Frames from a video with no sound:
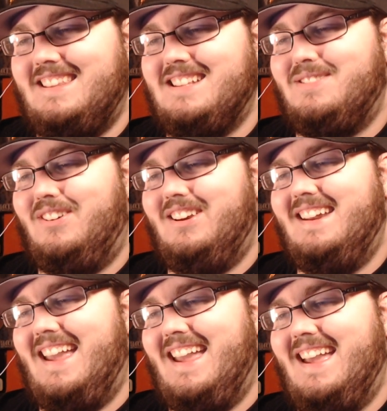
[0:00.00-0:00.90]
this
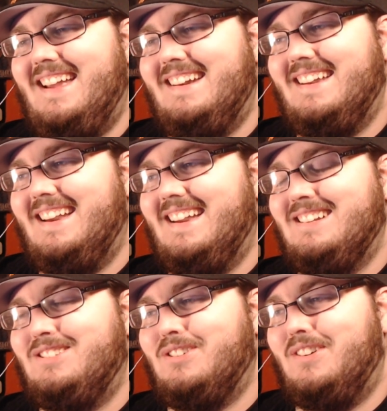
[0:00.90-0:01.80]
one and
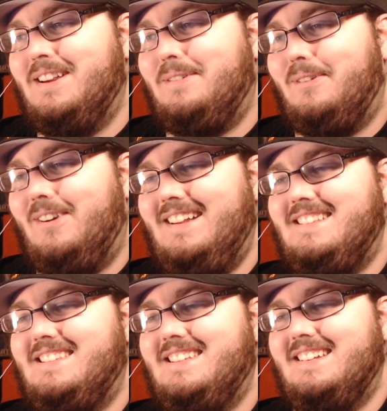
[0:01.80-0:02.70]
enjoy it
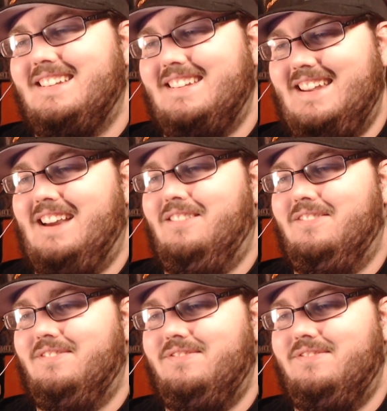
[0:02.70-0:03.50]
right now.